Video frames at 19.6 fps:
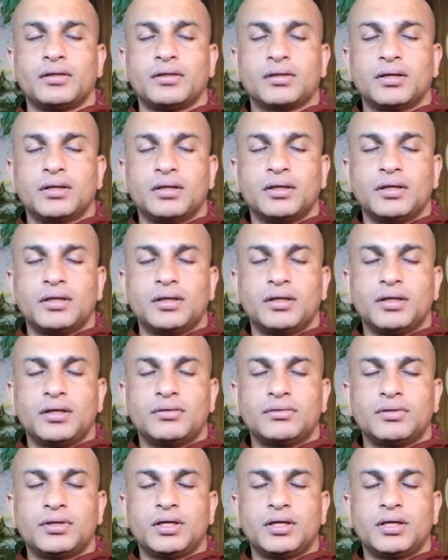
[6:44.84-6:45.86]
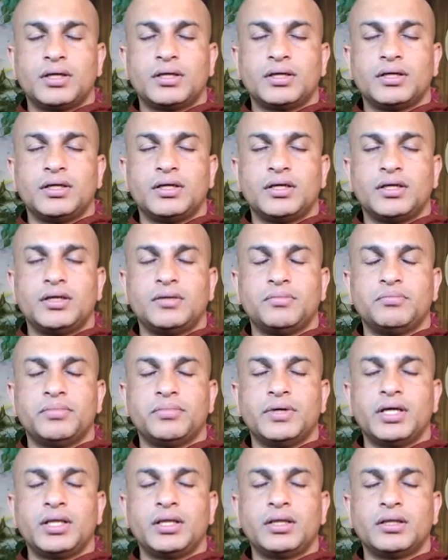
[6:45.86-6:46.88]
Okay, now take a deep
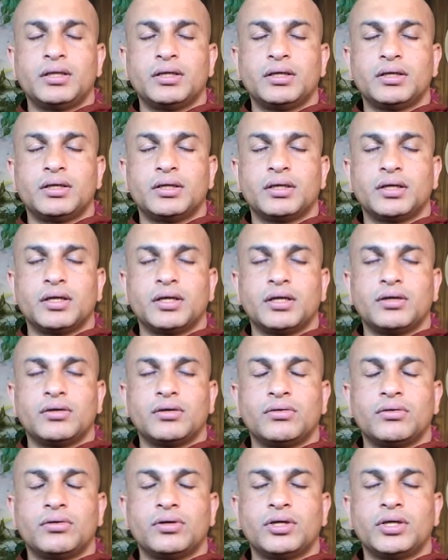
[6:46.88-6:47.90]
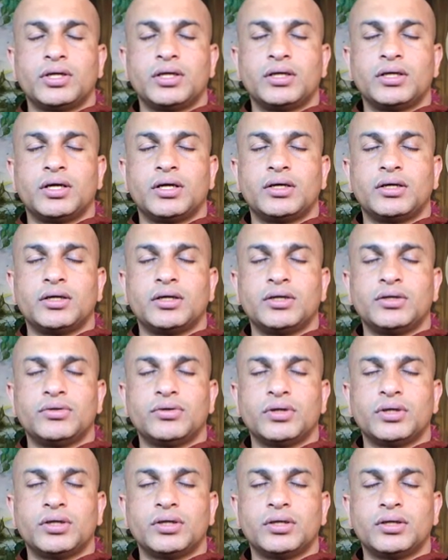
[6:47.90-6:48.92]
breath and hold it under
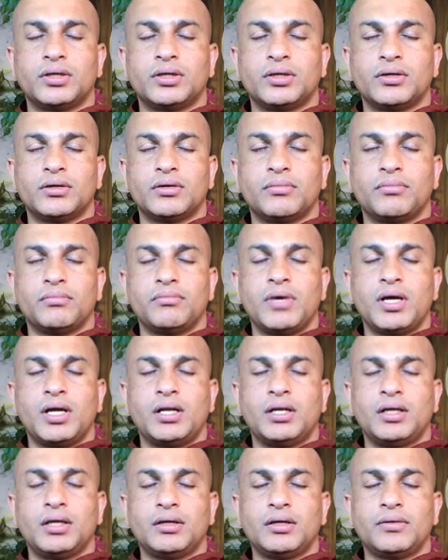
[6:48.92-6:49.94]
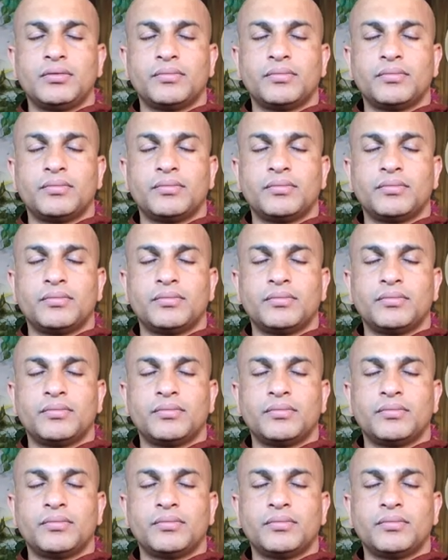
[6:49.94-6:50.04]
your belly.